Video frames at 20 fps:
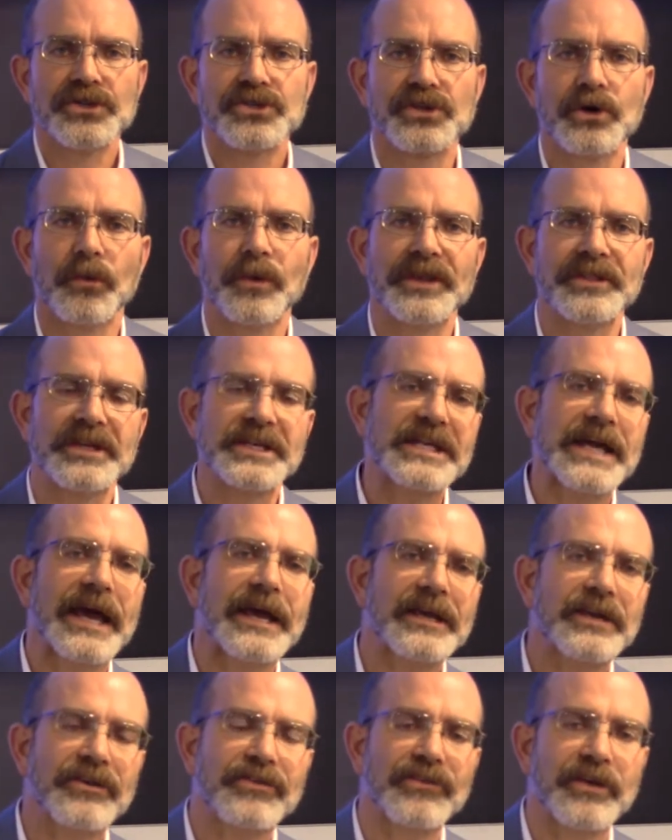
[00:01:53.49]
So when the
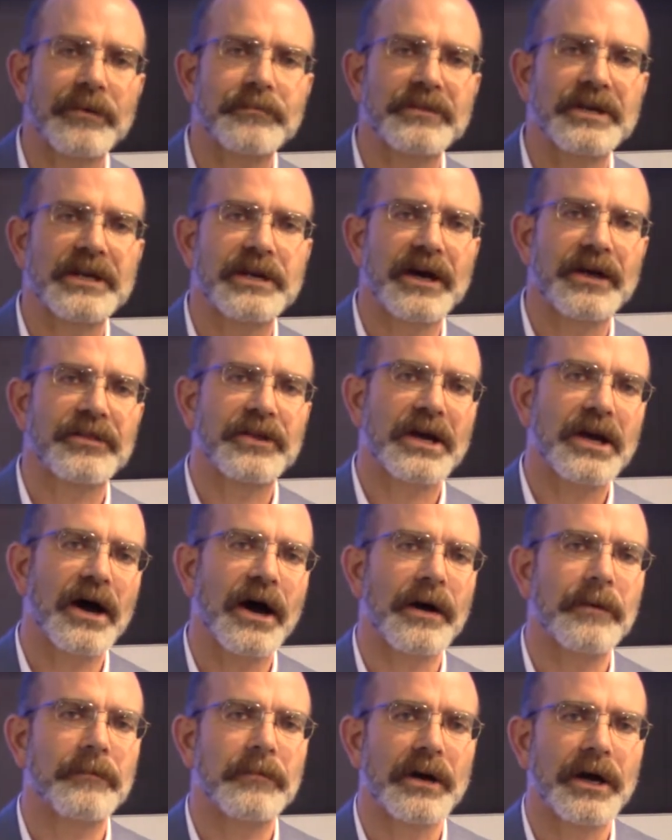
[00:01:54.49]
tank is emptied on the
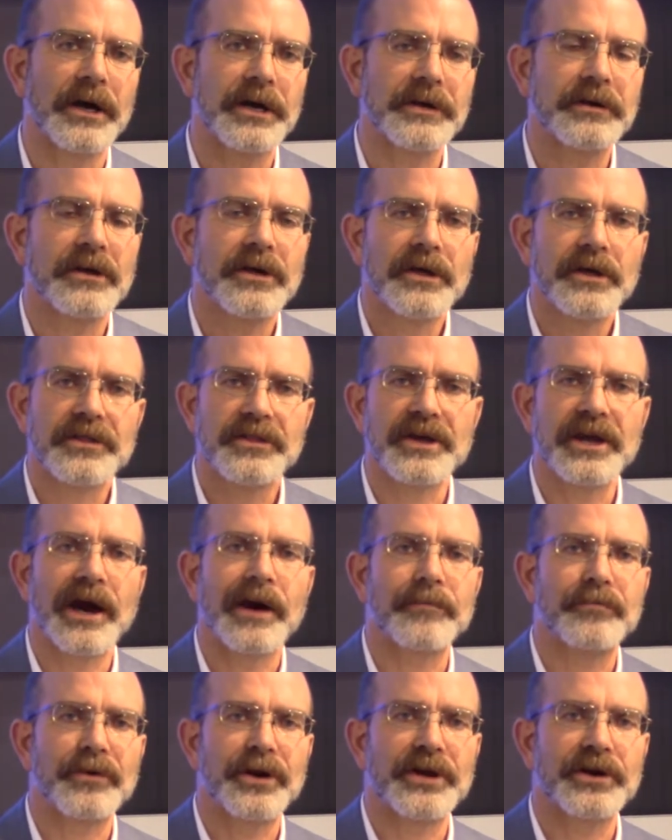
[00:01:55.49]
combine, the
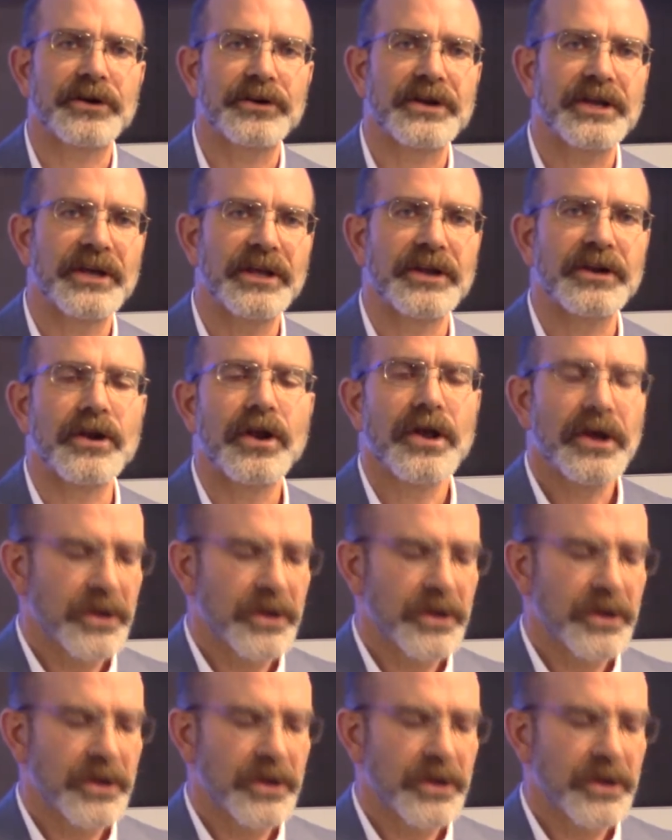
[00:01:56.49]
operator can